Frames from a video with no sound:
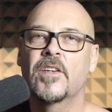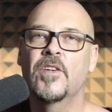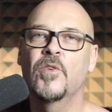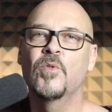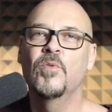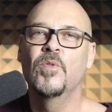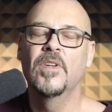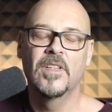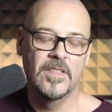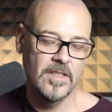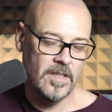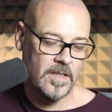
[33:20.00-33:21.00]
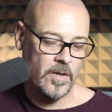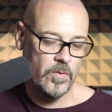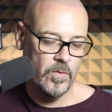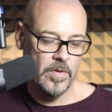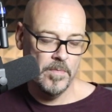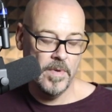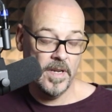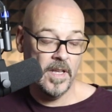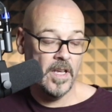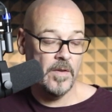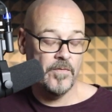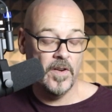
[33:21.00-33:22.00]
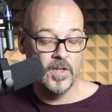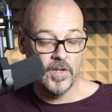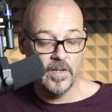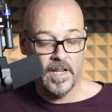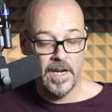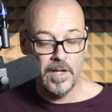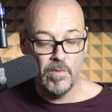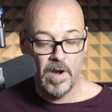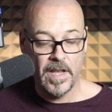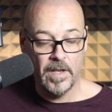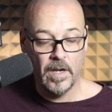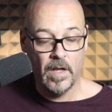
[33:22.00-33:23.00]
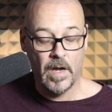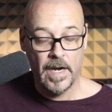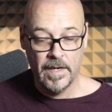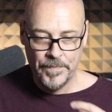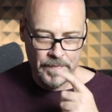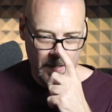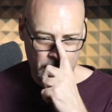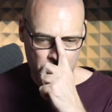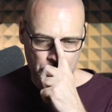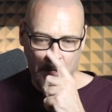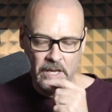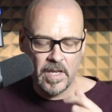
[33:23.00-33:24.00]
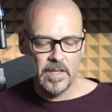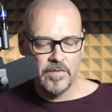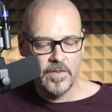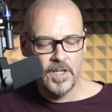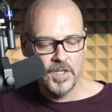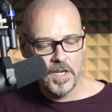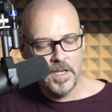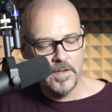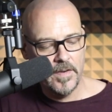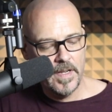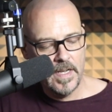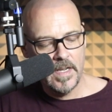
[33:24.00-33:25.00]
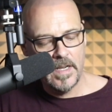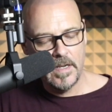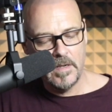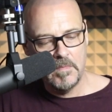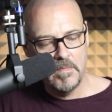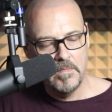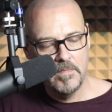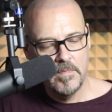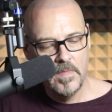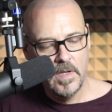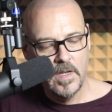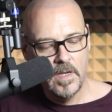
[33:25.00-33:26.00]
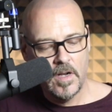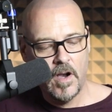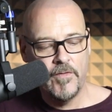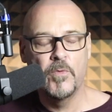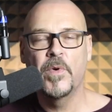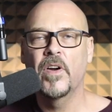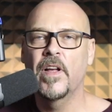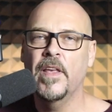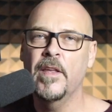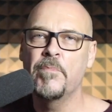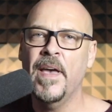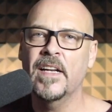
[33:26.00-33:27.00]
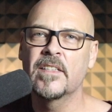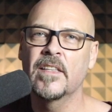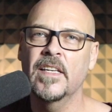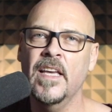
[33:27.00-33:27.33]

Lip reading: cool rhythm. But you can finish it any way you like. Speaking of finishing it, often when I hit back to the